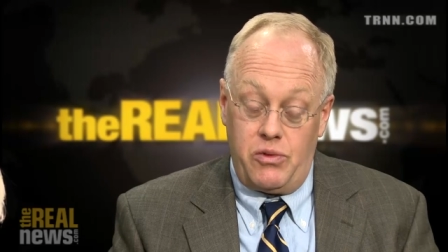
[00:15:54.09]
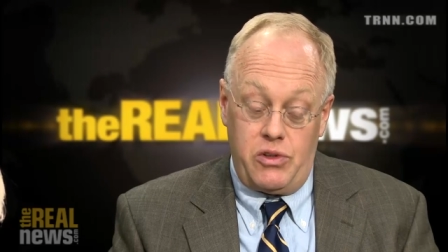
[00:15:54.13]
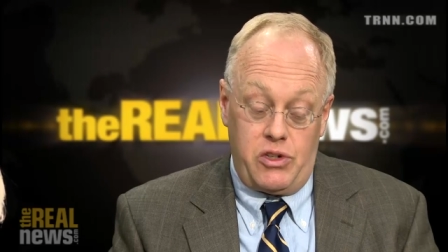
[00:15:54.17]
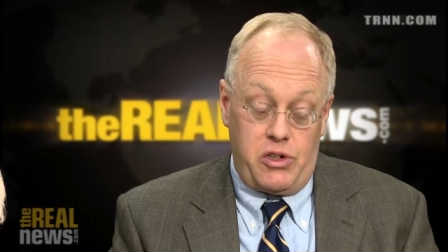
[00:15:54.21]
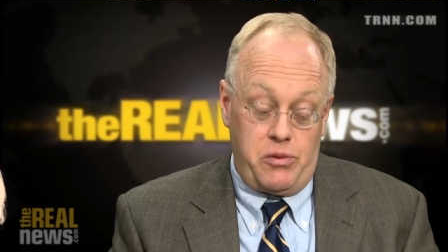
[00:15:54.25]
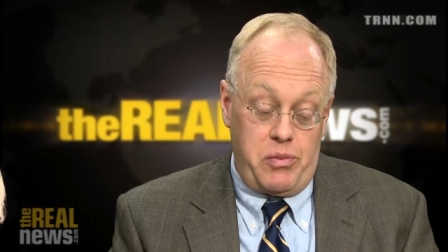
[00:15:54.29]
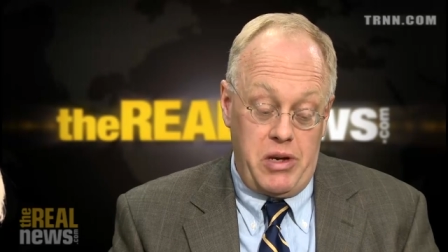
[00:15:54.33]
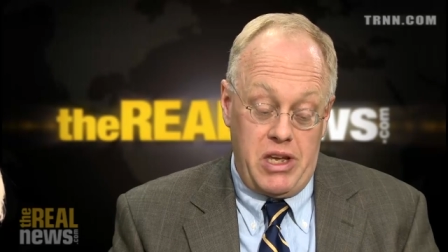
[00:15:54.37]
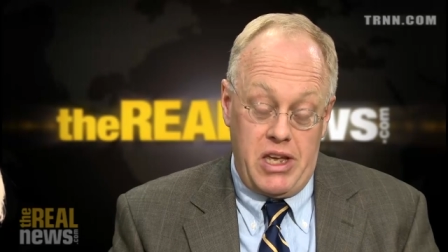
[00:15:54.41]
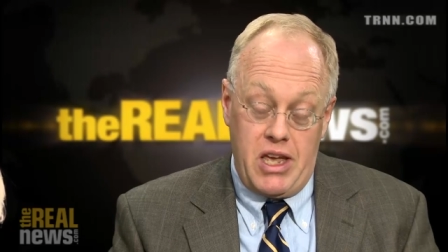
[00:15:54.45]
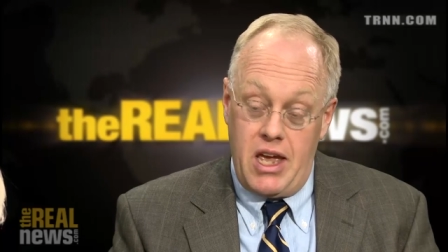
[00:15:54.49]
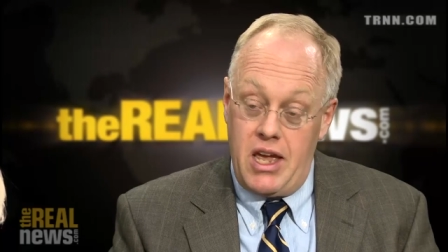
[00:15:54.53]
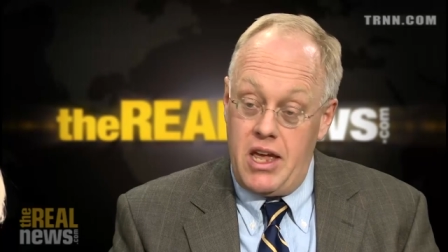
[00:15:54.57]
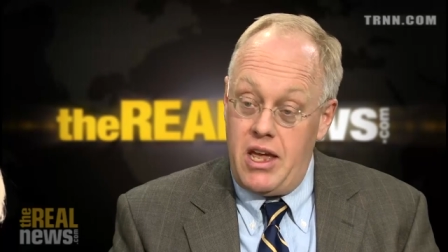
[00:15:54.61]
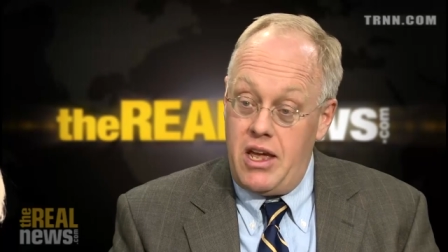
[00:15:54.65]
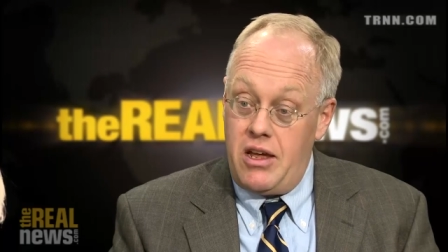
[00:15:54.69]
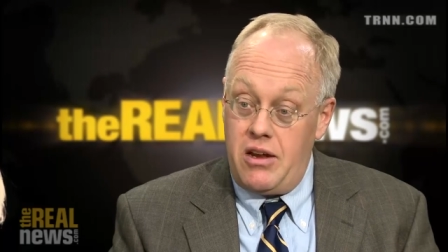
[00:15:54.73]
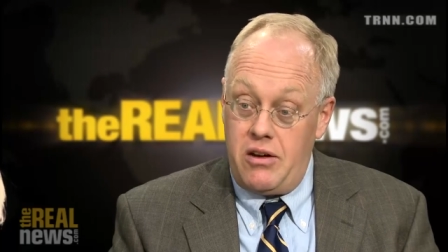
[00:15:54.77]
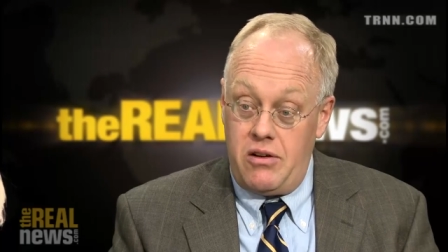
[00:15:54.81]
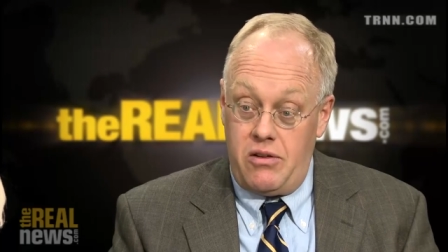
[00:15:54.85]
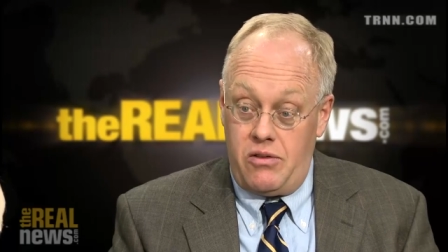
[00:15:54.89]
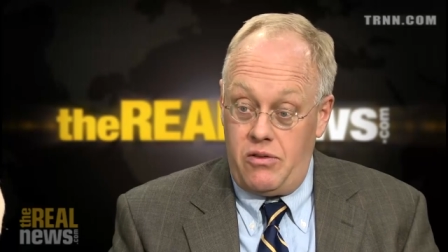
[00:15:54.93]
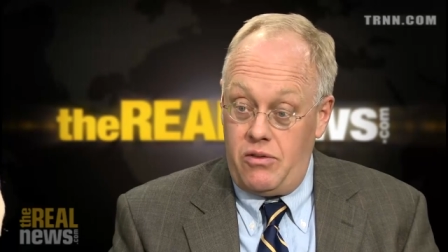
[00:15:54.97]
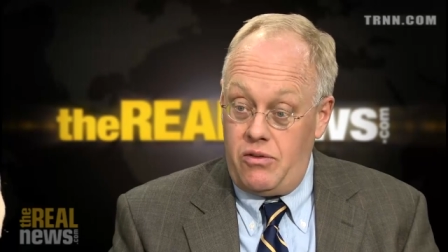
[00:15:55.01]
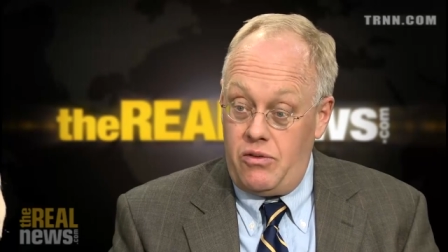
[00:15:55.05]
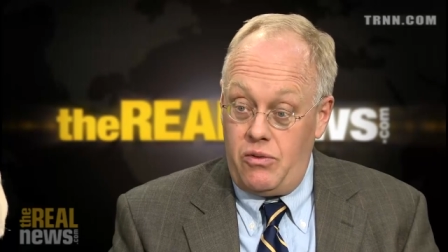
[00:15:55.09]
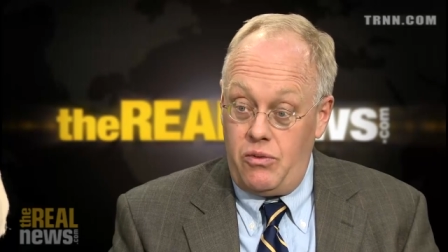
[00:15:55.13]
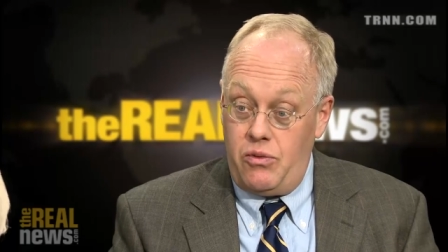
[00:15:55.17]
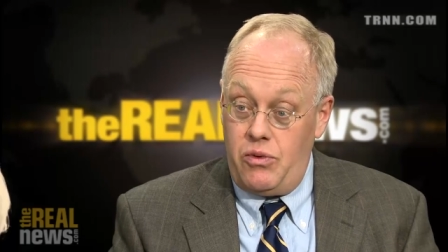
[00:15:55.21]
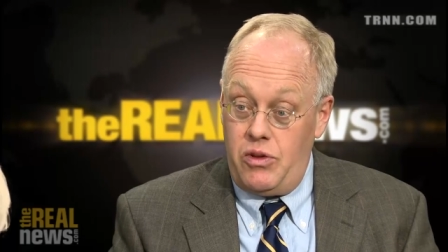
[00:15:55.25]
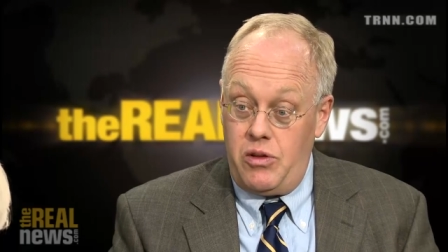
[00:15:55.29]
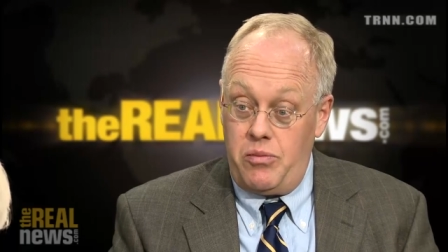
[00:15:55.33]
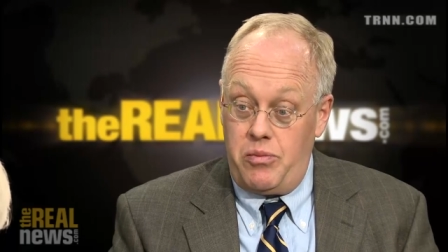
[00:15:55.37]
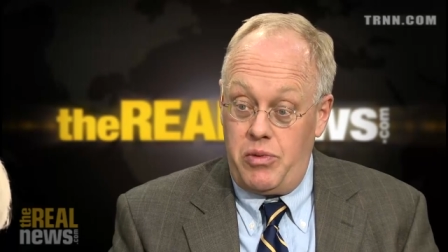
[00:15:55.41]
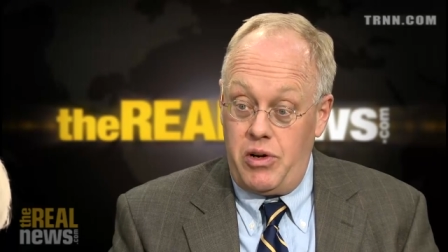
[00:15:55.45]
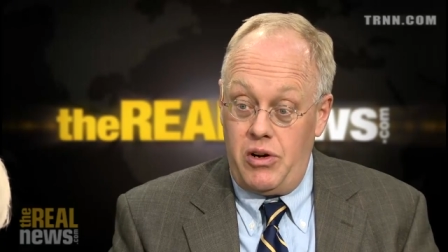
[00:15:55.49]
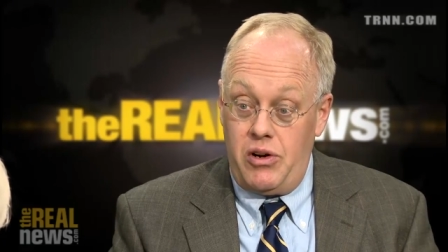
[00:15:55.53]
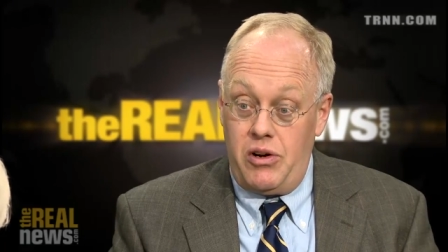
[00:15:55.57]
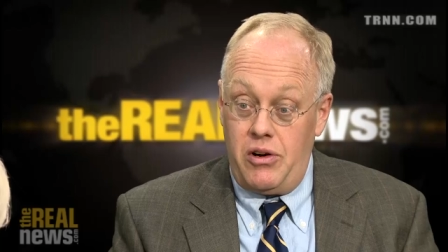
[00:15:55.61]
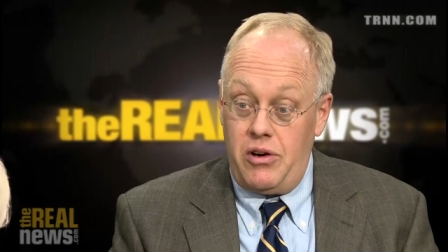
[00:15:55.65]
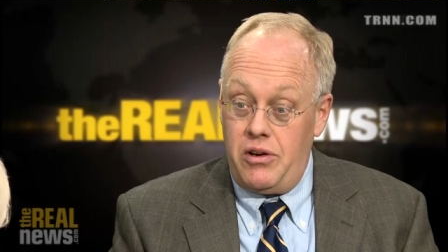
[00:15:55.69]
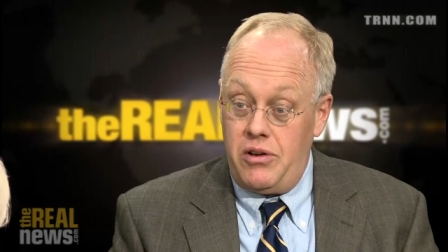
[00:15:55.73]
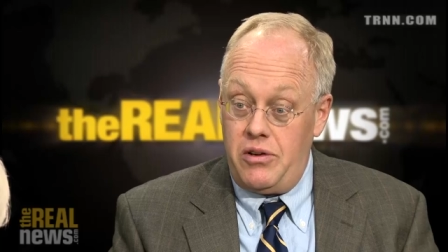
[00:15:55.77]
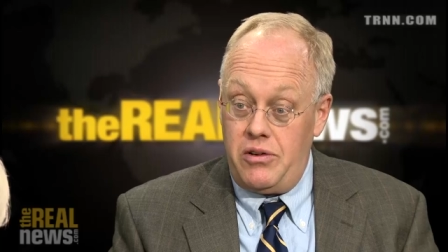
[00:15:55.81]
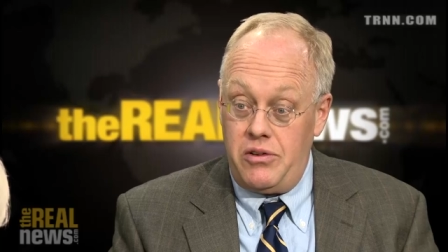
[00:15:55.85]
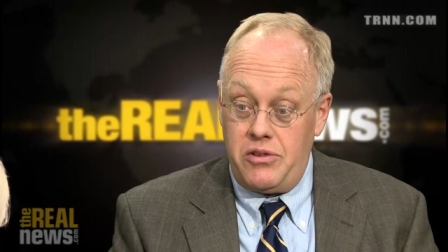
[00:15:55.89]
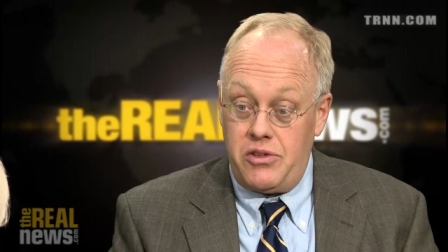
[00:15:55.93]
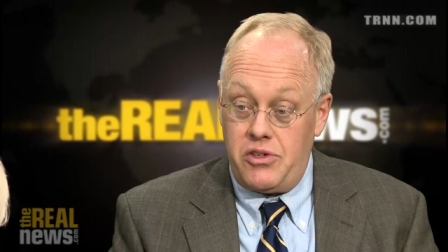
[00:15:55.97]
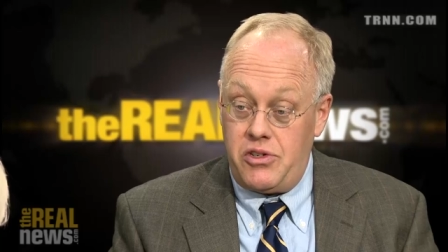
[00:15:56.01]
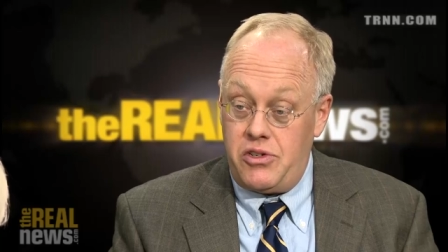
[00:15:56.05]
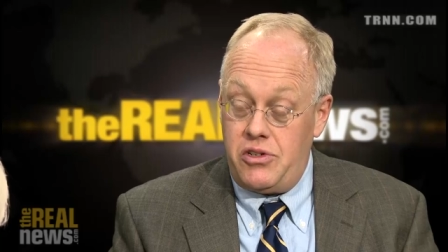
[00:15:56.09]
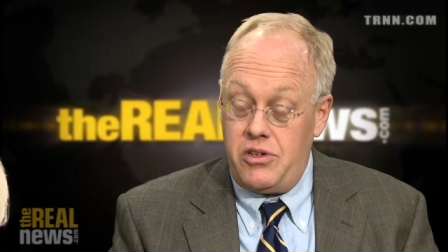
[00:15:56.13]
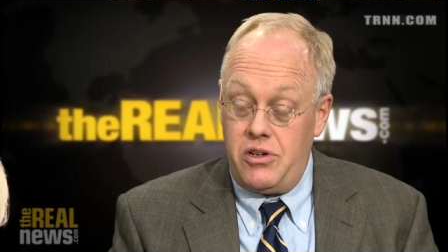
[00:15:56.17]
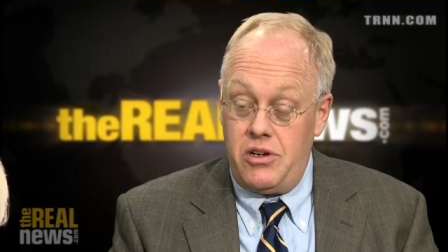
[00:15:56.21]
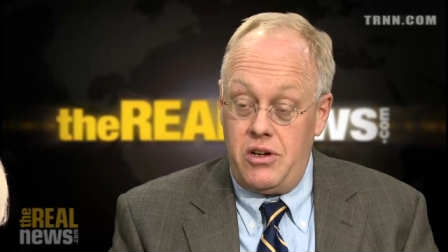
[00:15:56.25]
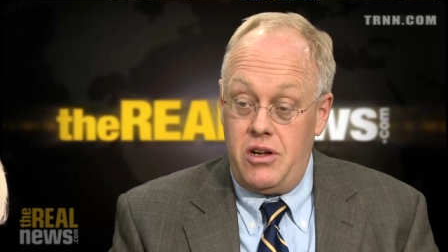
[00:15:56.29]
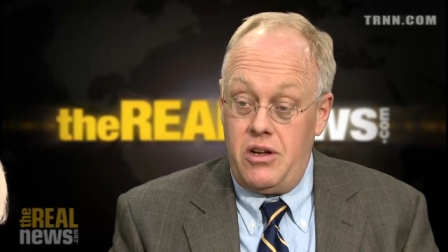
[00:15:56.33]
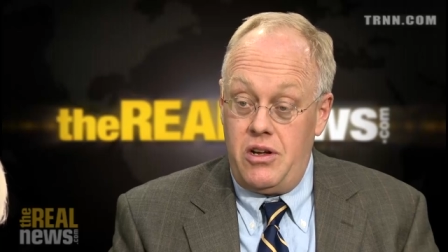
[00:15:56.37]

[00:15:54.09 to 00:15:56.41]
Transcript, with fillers: which began with the Puritans,